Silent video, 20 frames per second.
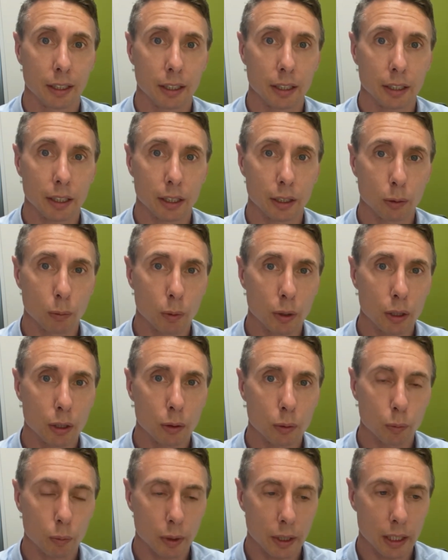In a
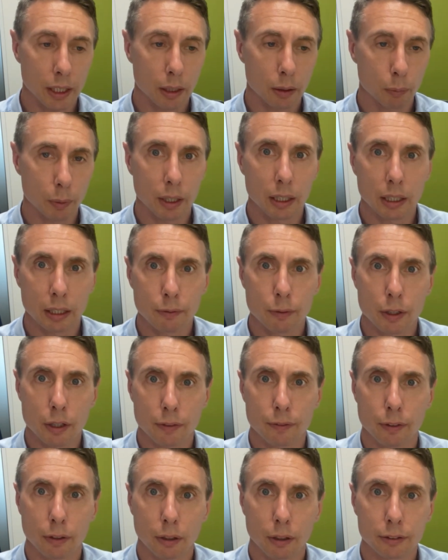world where we live with a
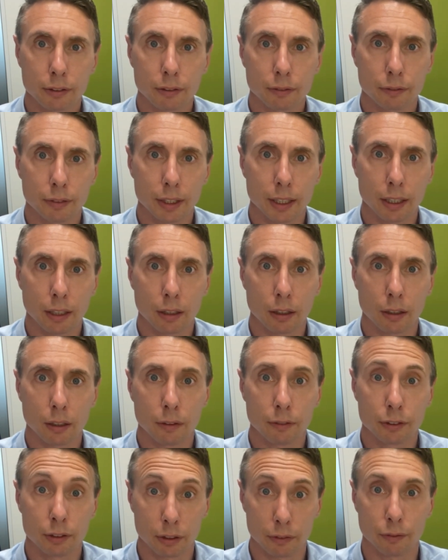philosophy
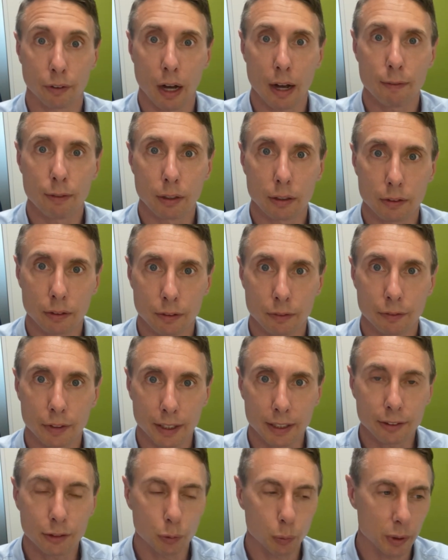of survival of the
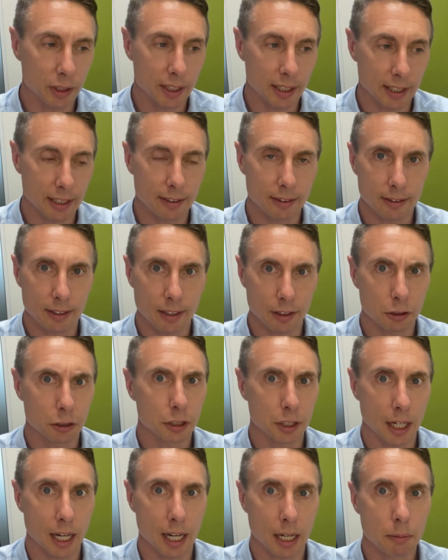fittest, which is a
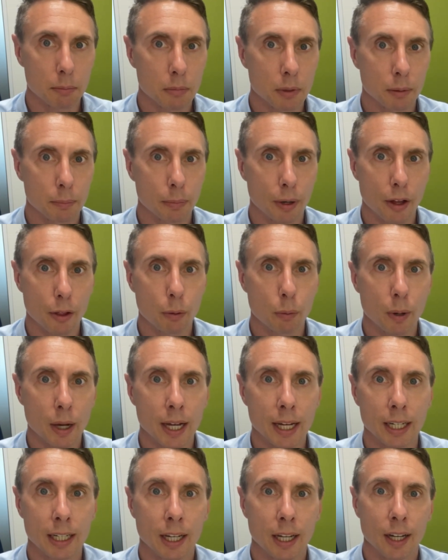sham, by the
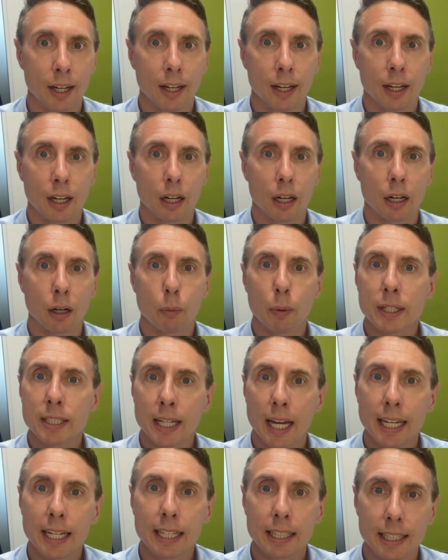way, we're
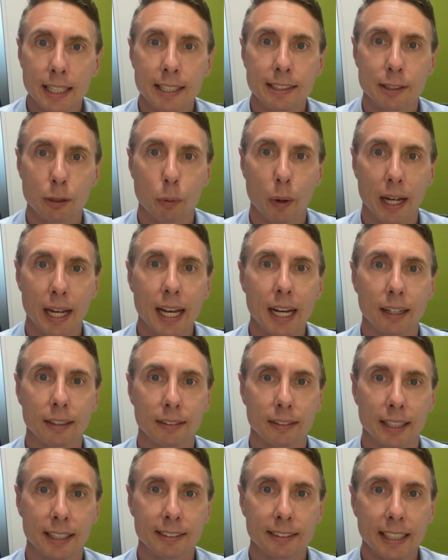taking the easy way
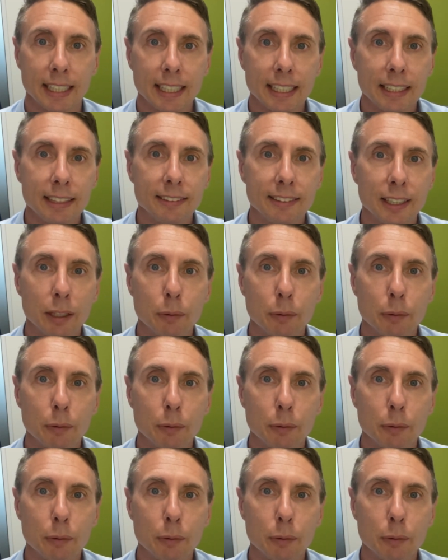out. It's easy